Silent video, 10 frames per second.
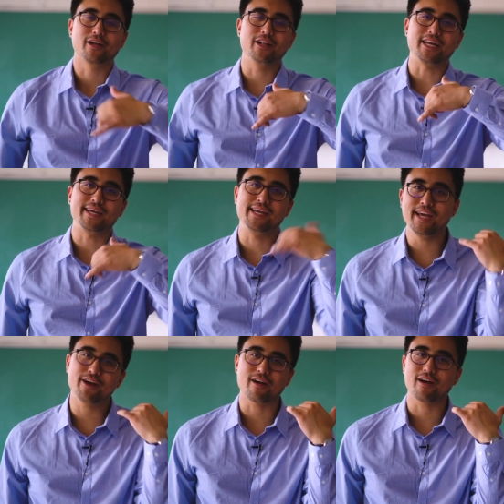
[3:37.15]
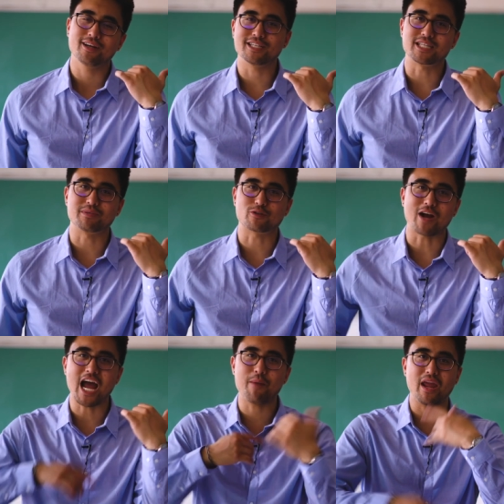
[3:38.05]
Click here to
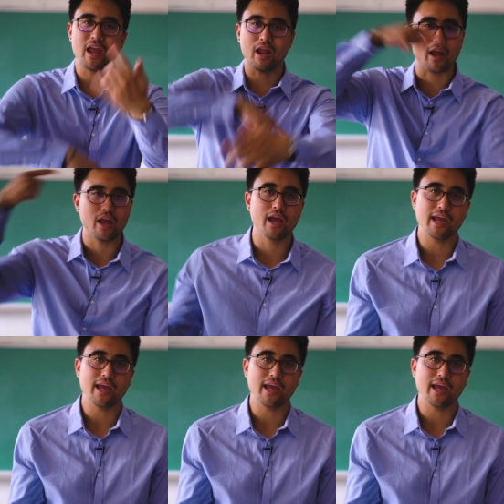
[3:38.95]
subscribe and